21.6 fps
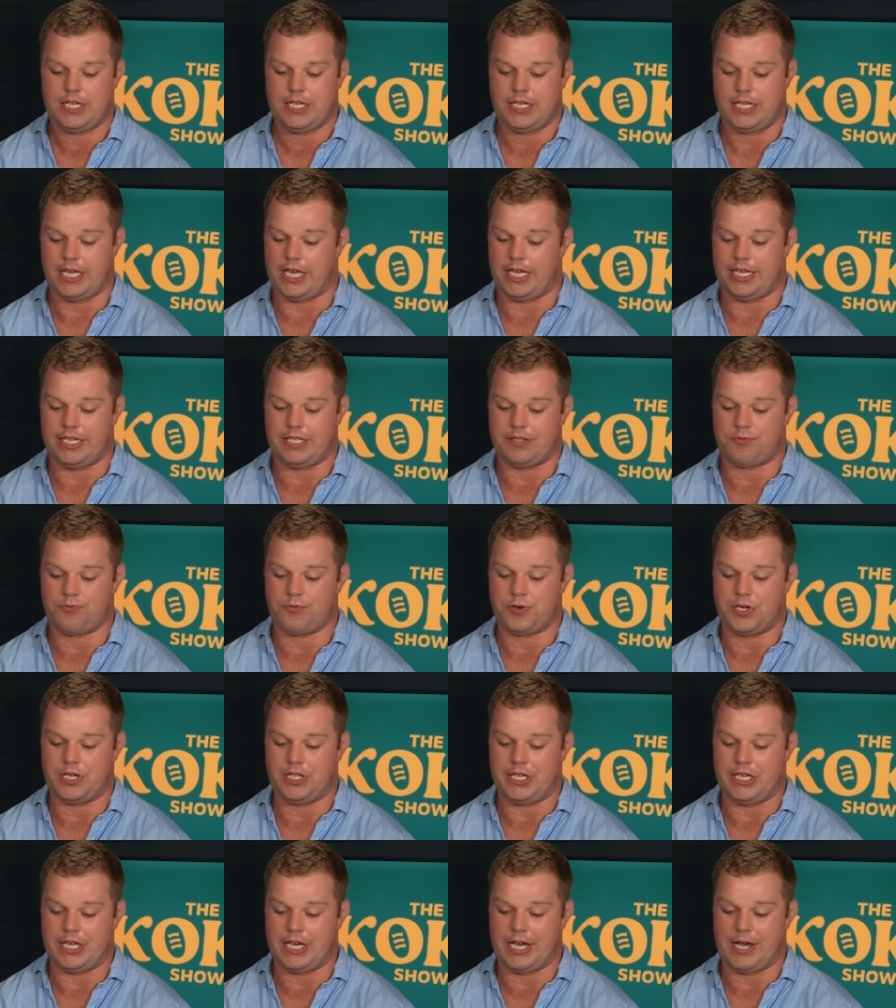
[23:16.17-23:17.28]
yeah, it's
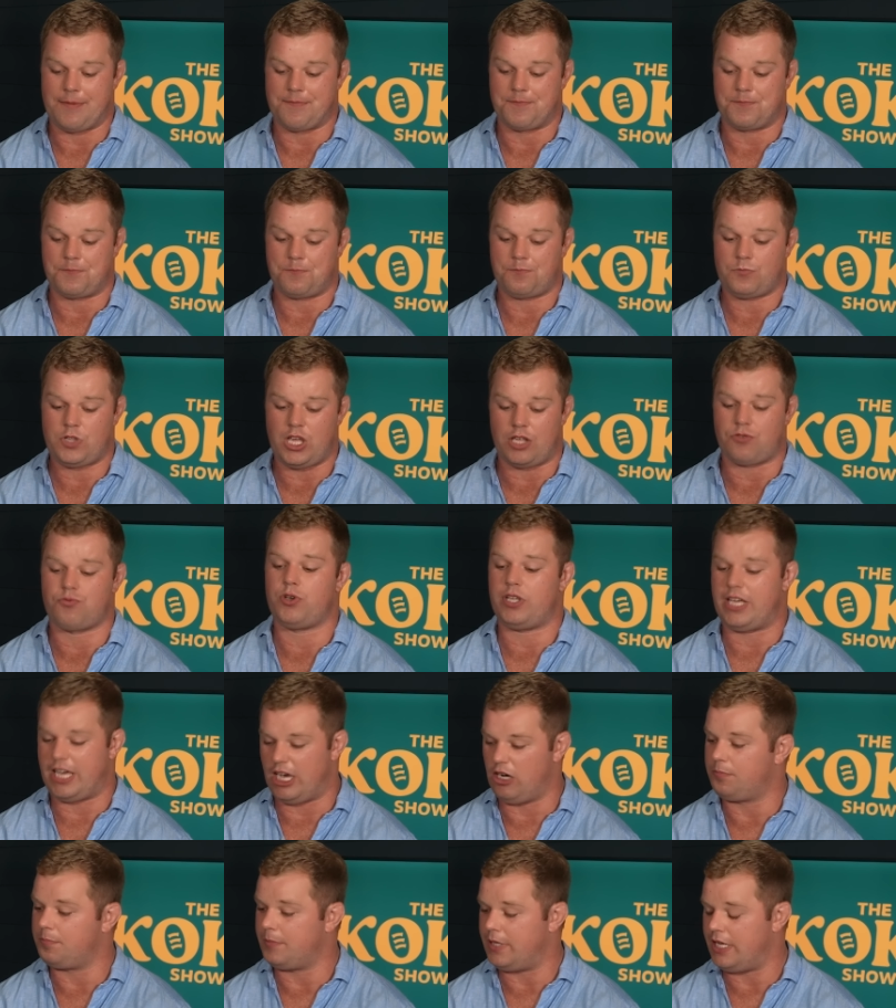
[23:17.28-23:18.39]
really um, yeah, it's really
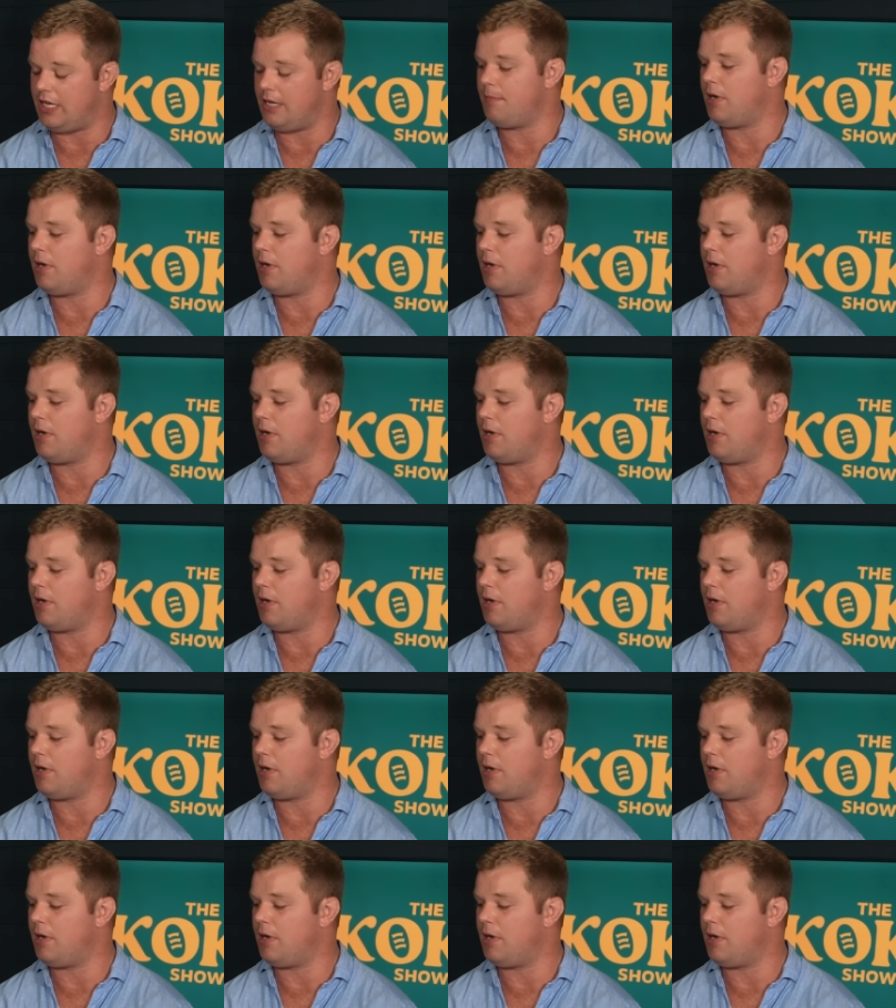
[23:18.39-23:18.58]
helped me,